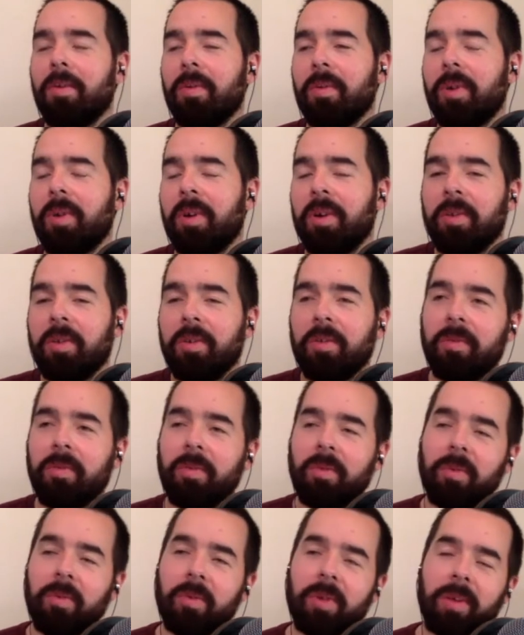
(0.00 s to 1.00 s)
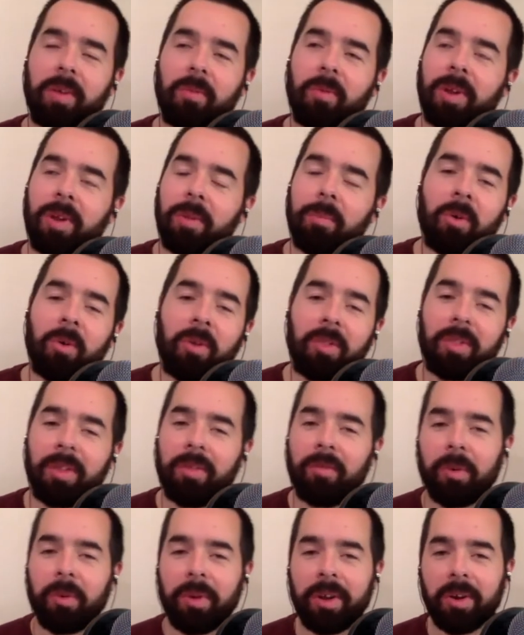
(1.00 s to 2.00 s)
Where you were like went months in a
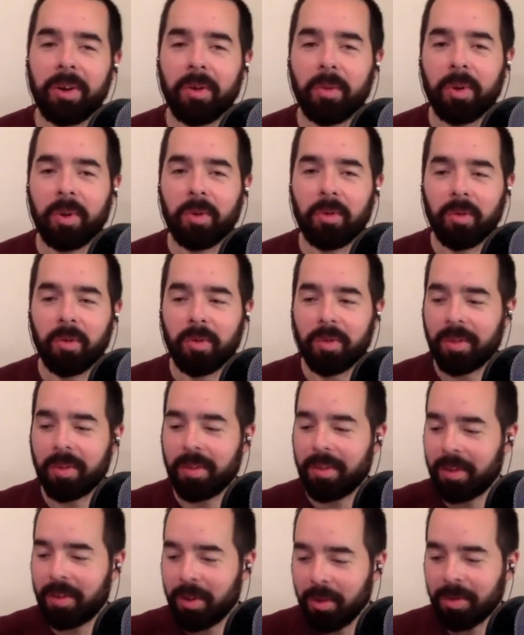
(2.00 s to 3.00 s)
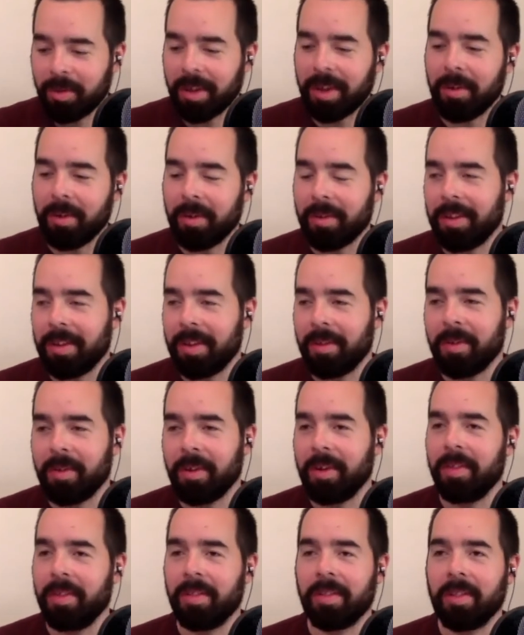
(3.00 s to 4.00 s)
few years where it was just too serious and you
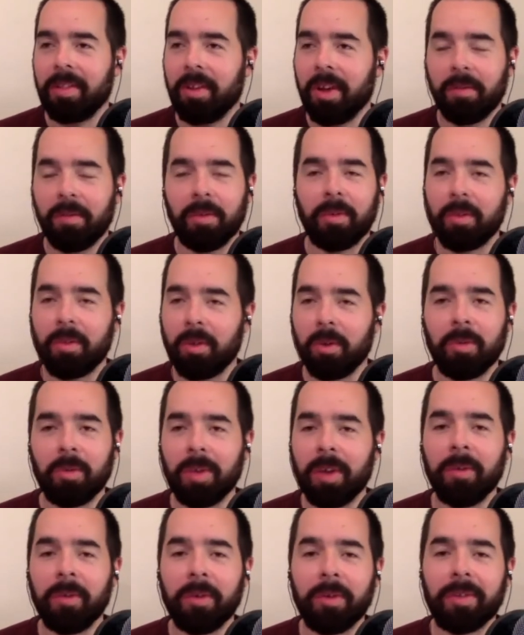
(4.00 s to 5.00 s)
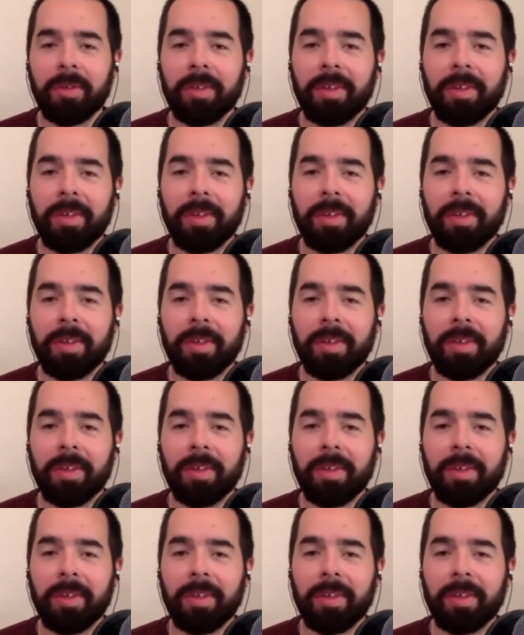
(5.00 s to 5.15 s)
realized life is too serious.